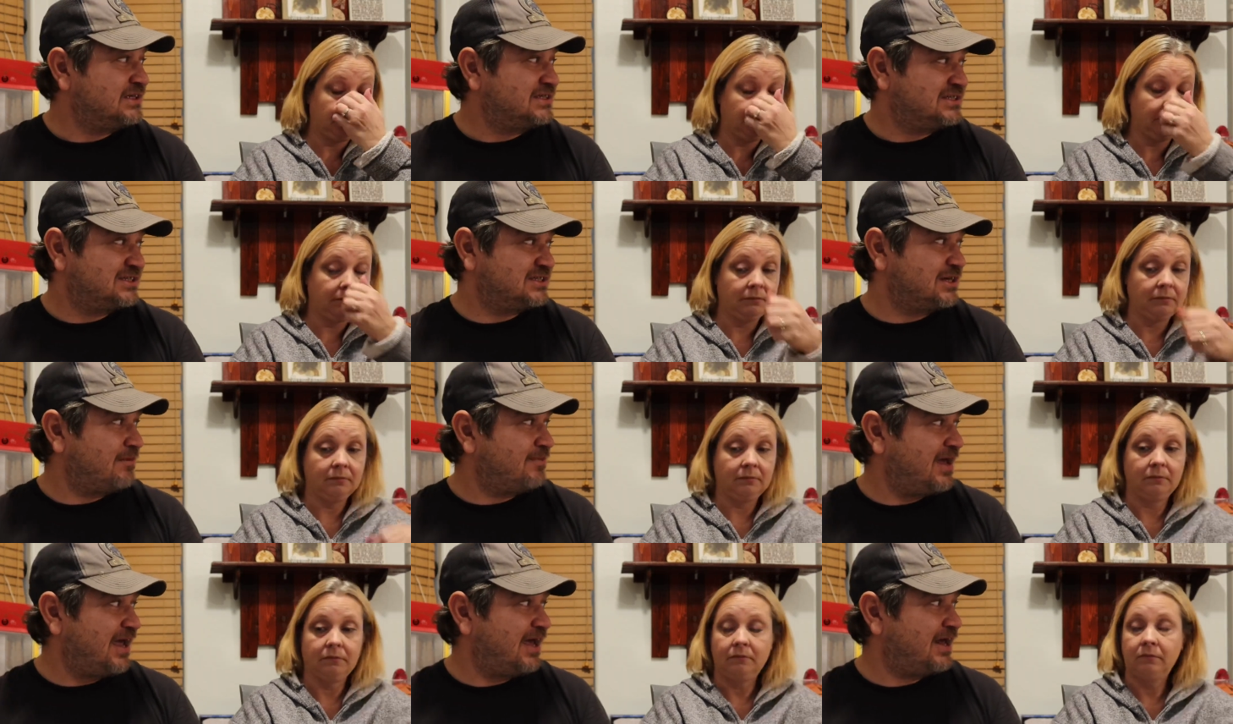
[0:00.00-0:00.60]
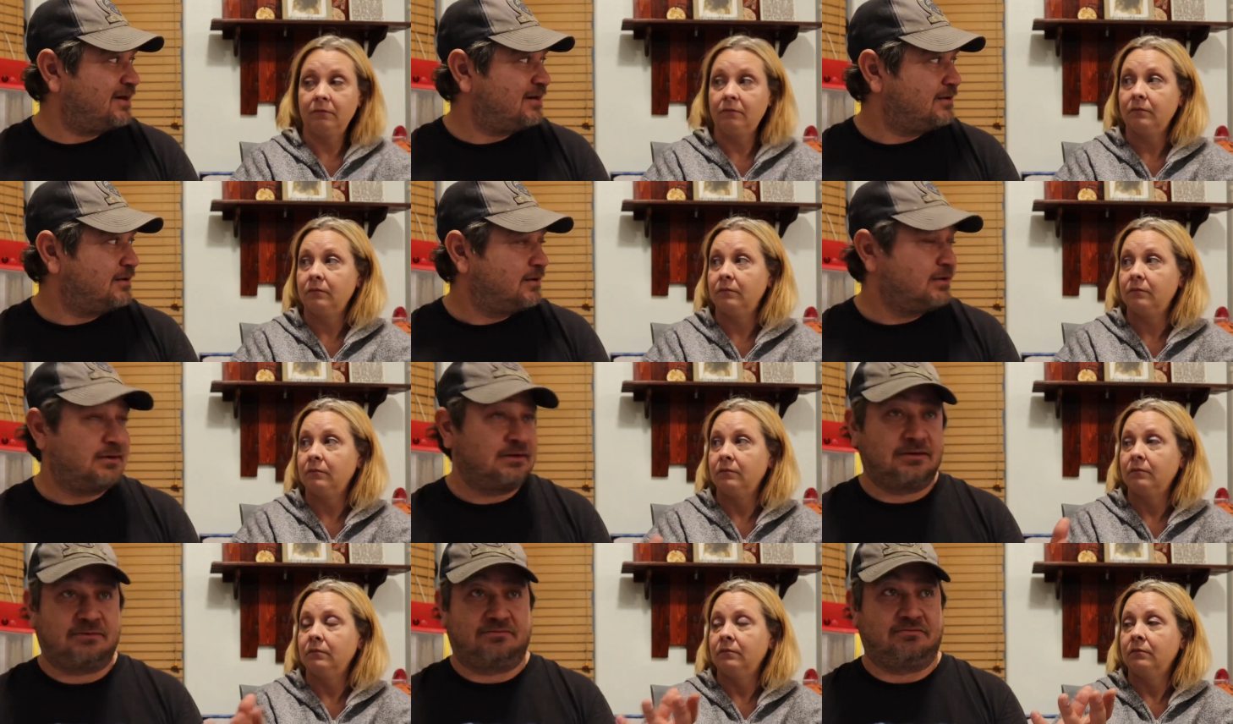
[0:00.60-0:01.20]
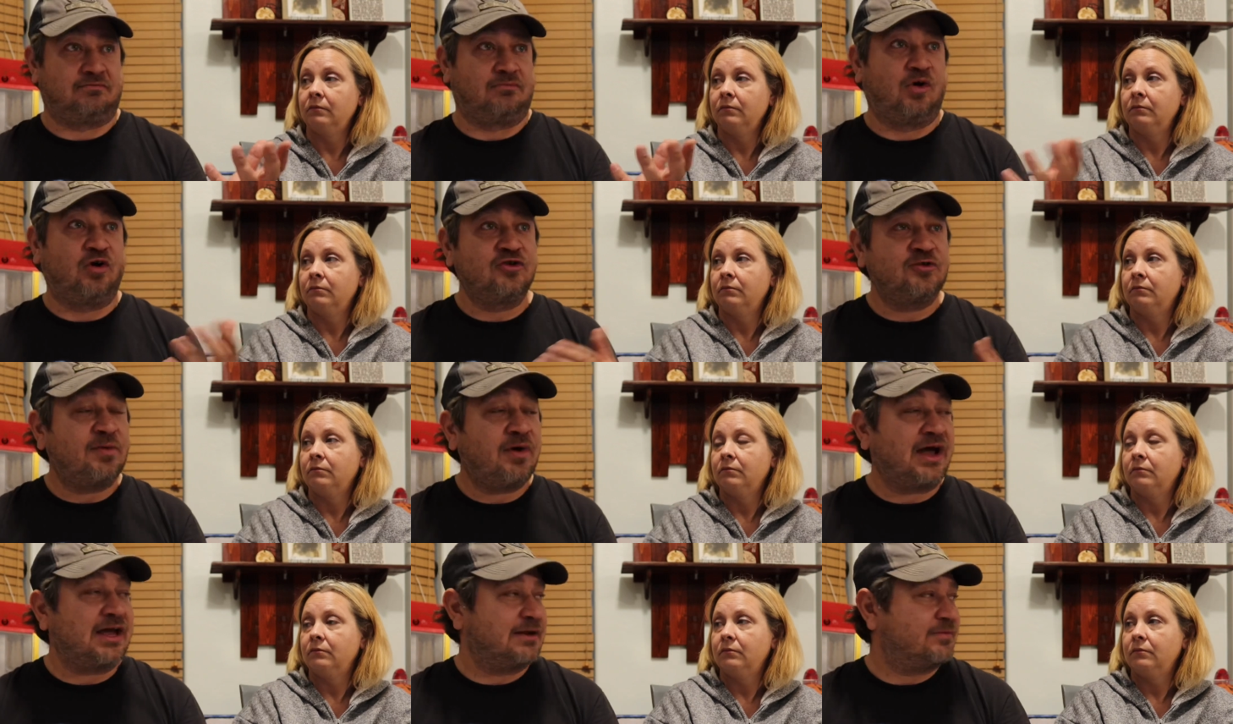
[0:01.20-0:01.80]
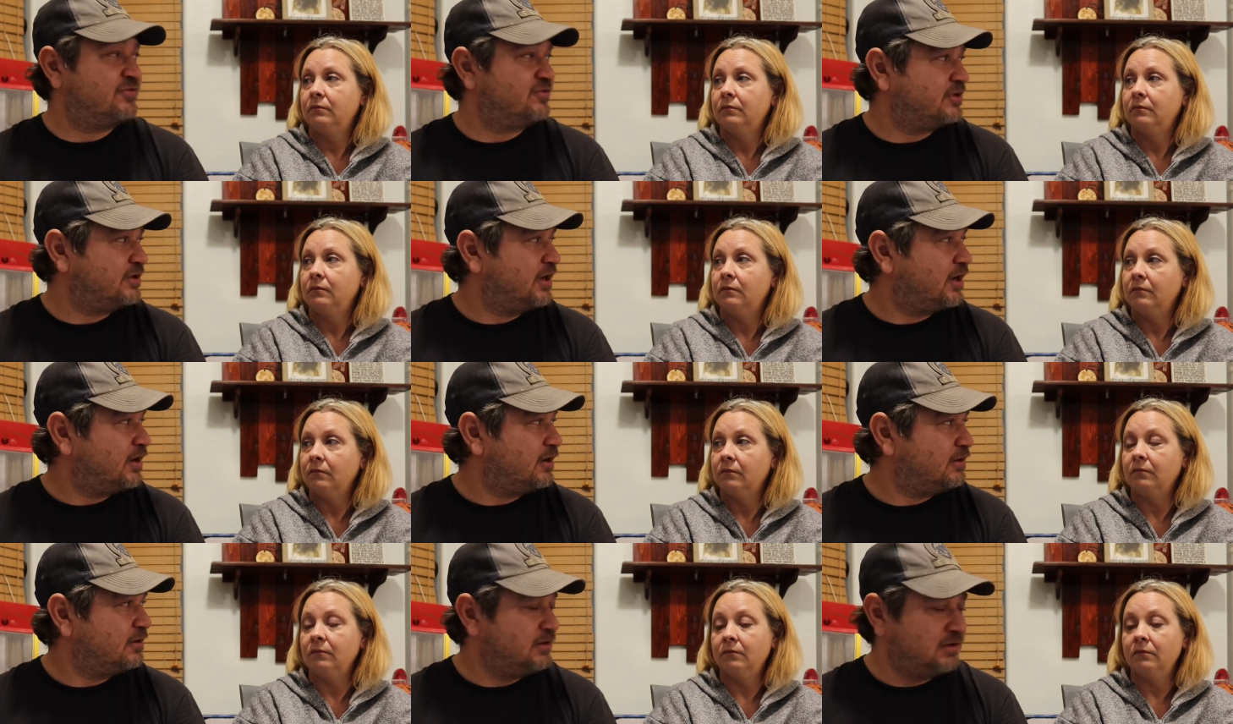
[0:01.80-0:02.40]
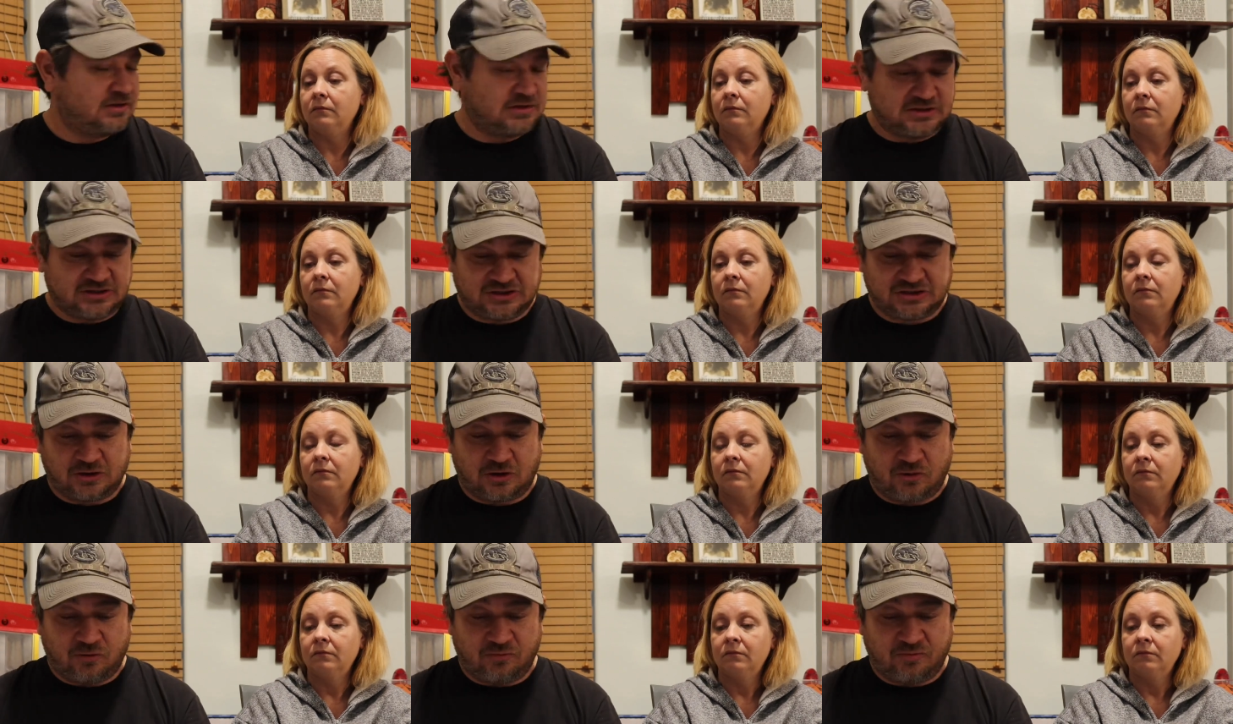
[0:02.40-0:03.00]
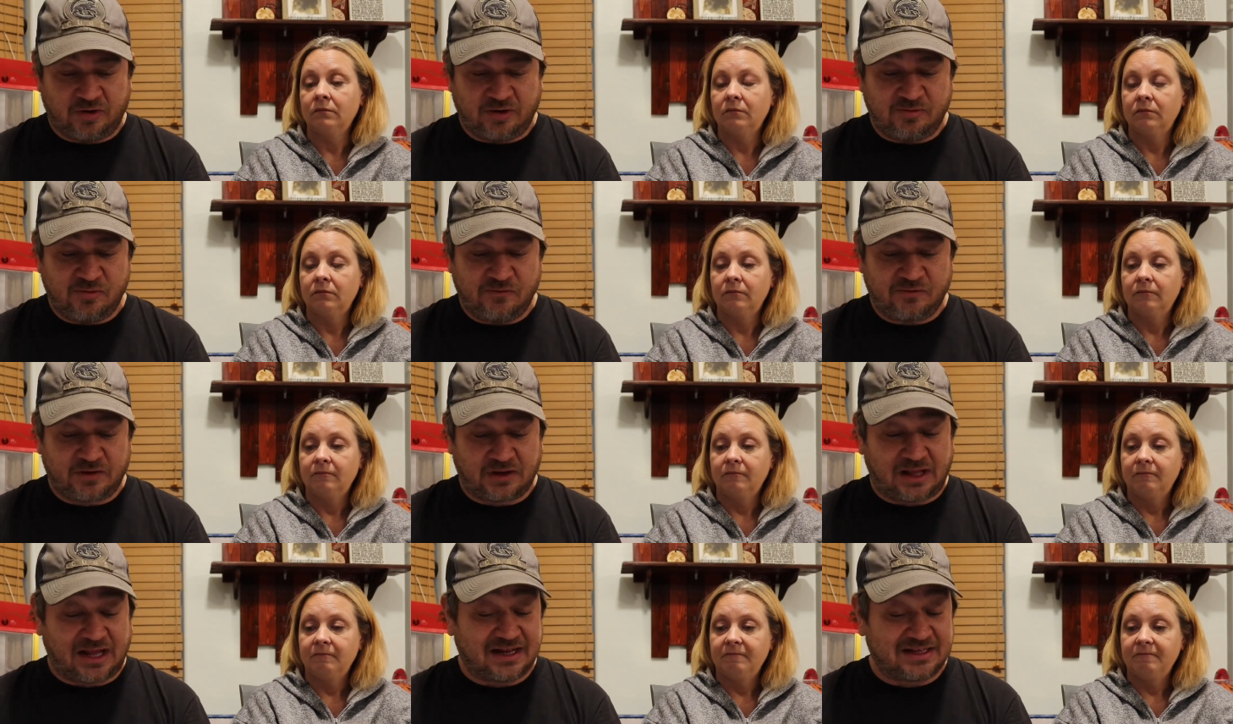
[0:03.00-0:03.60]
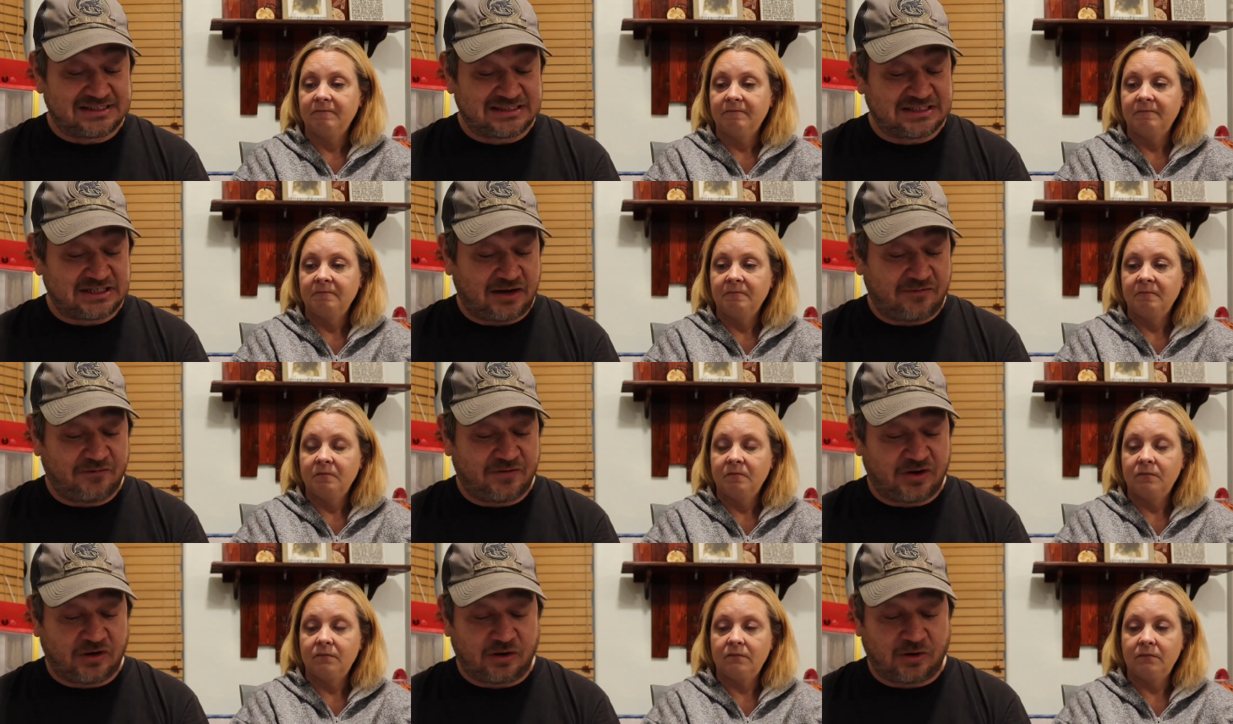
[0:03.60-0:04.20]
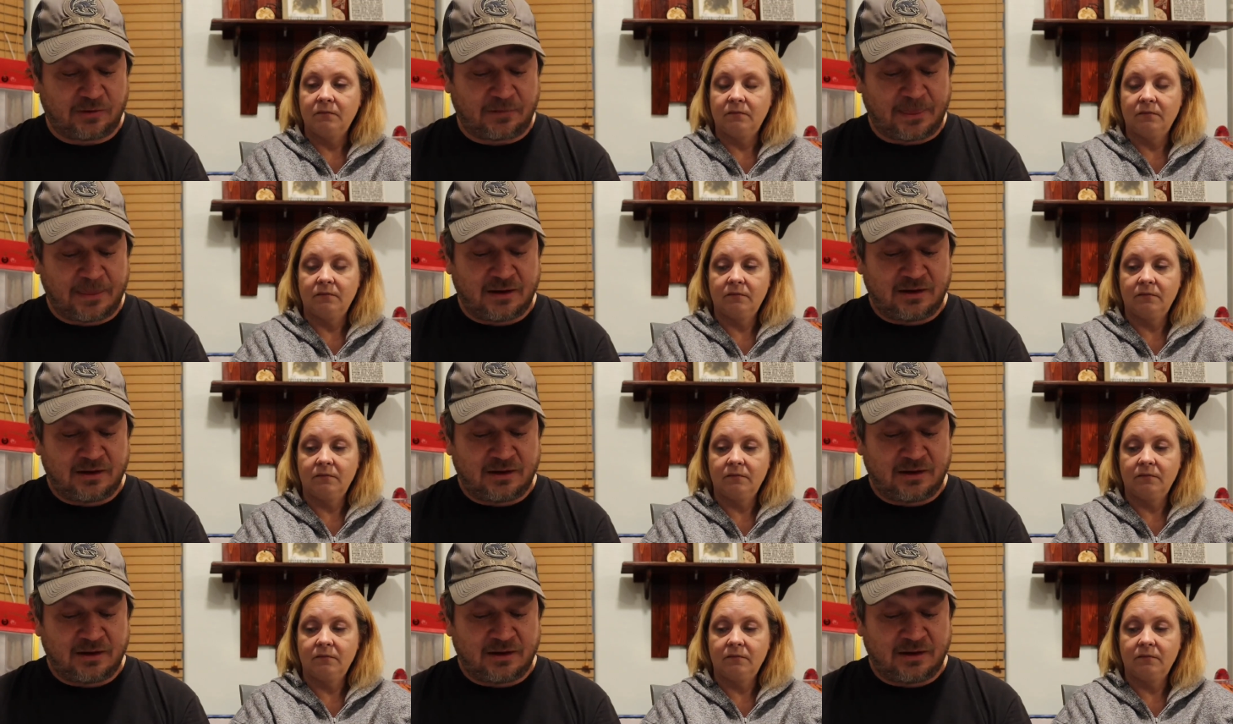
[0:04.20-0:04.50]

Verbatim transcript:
Speaker 1: some had multiple items in there. Mm -hmm. So we moved a lot of stuff here.